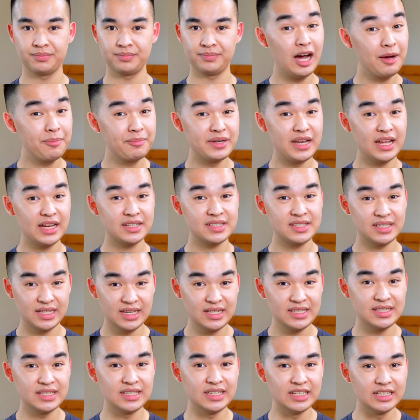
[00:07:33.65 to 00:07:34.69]
Up next
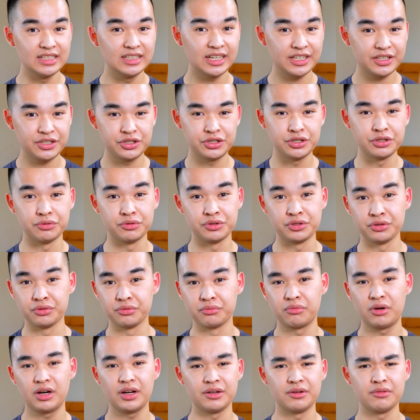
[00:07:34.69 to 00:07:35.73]
is ELEC
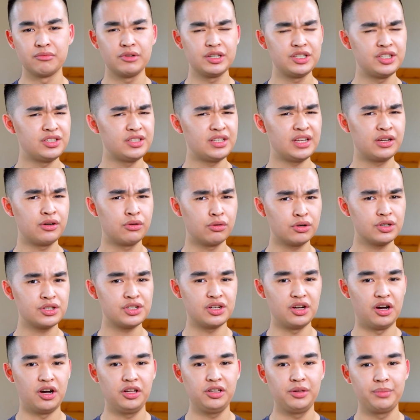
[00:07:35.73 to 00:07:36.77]
221, which is a course
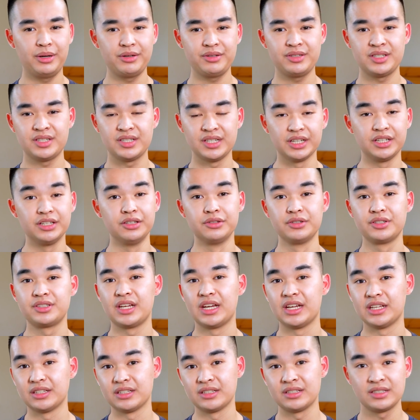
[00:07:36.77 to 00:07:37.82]
all about signals
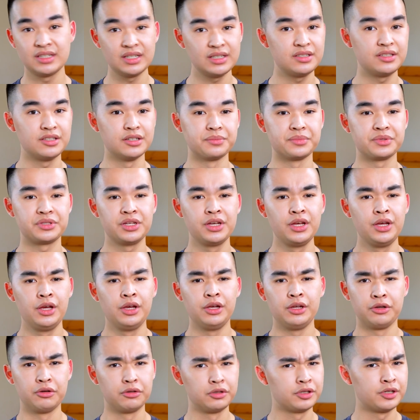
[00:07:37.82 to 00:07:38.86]
and systems.
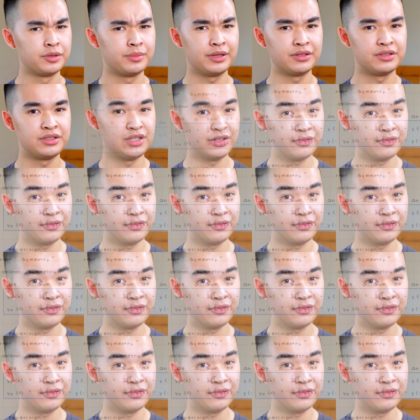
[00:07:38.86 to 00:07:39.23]
You'll learn about